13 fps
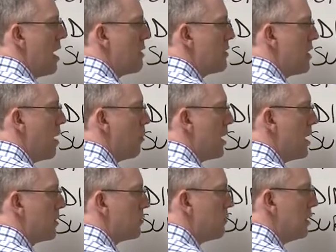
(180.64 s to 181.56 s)
And then that
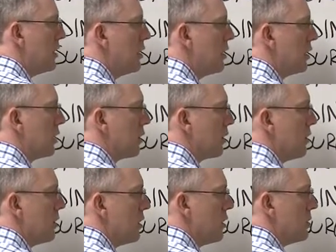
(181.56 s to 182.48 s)
way it's really
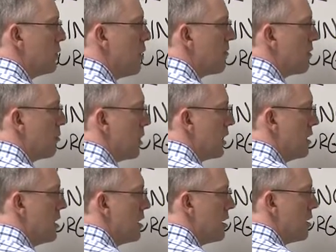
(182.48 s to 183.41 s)
clear to
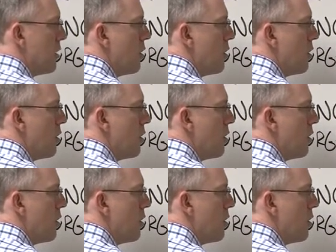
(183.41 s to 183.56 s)
everybody